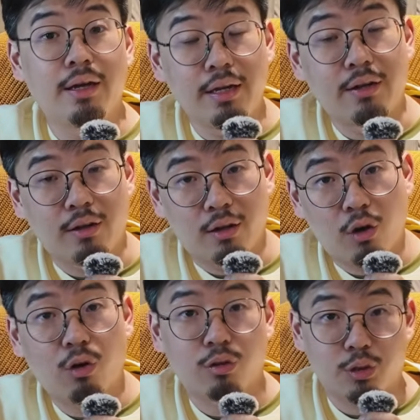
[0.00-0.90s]
in
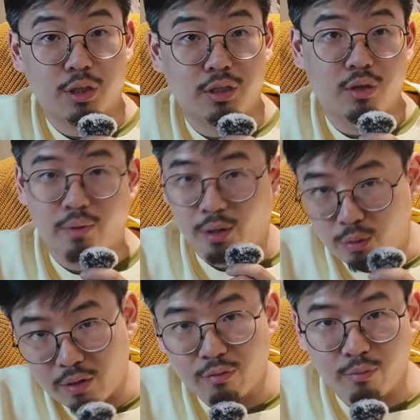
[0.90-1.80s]
Core Constructed, where
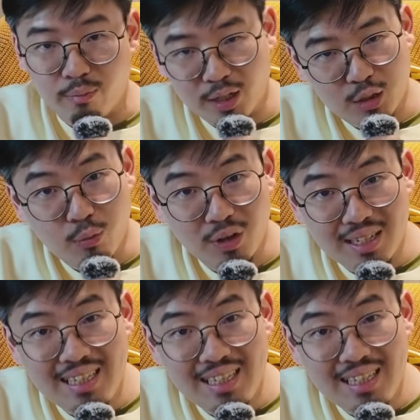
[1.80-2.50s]
you can much more